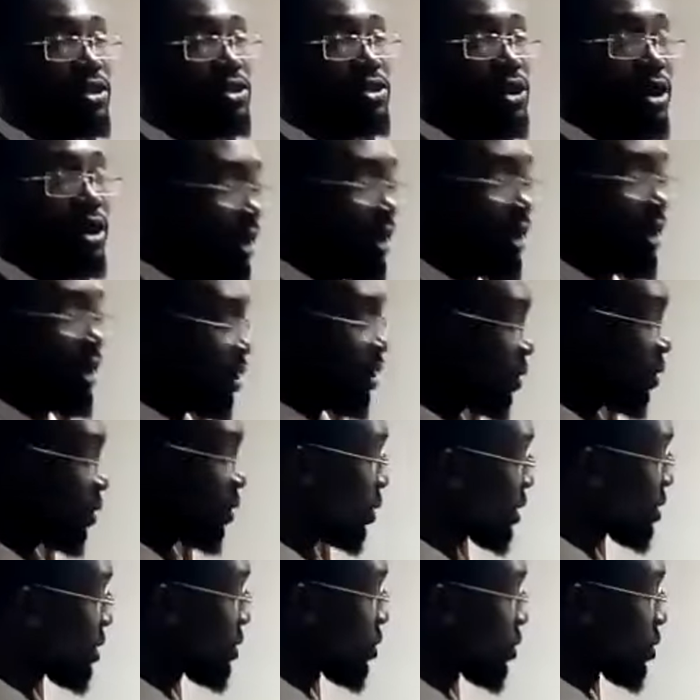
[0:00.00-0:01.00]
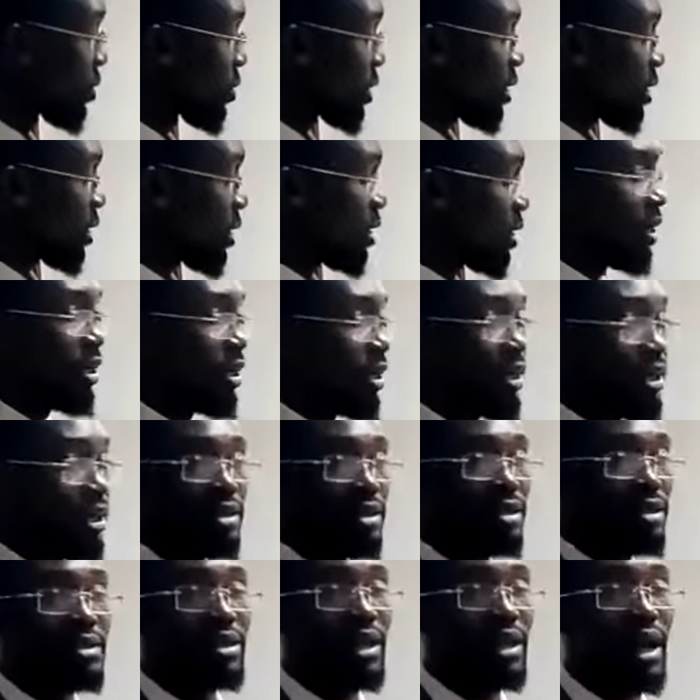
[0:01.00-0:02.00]
you're calculating, okay,
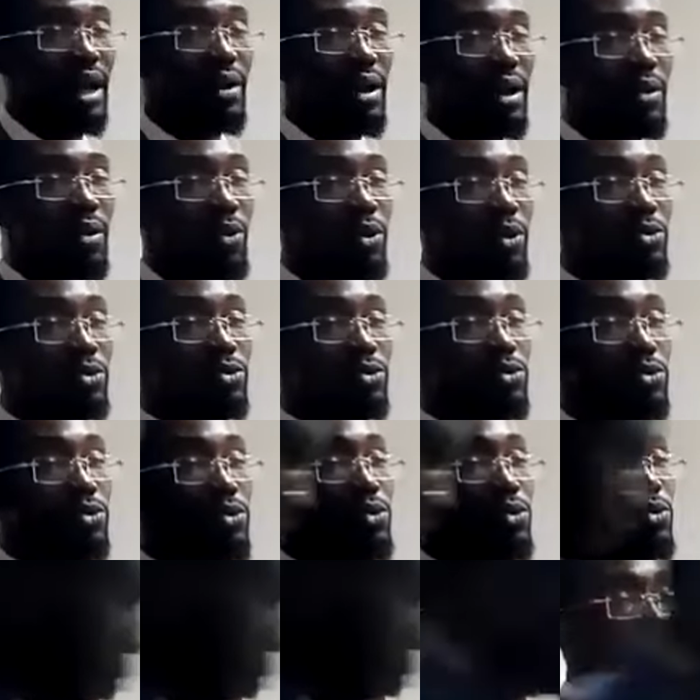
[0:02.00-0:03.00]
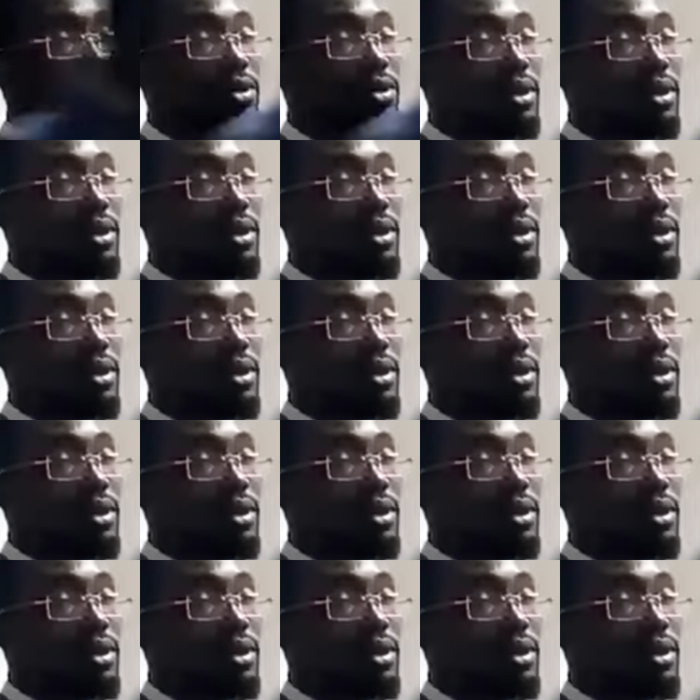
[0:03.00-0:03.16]
this is how I want to